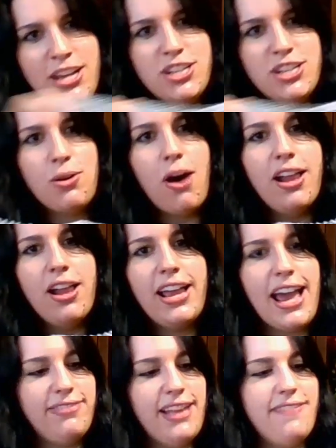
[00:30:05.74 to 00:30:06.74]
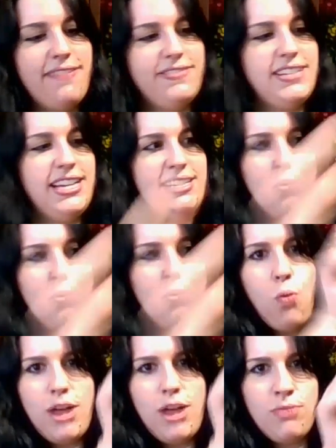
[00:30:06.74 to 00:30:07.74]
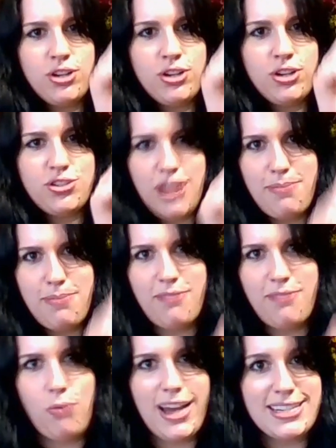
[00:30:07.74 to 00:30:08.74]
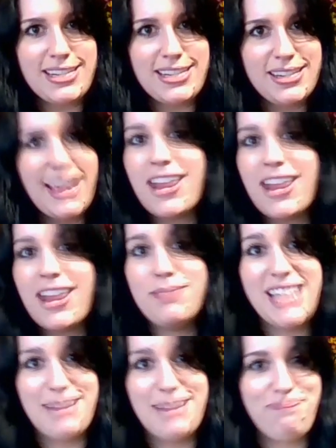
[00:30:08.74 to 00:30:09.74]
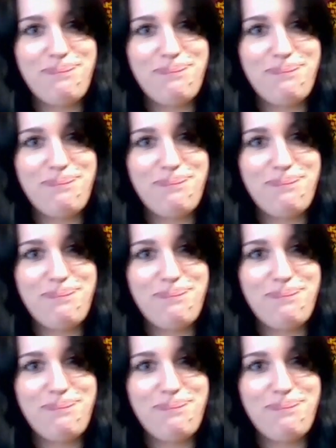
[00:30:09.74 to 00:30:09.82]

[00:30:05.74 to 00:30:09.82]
So all I have left is one more stripe of white, and then I'm done.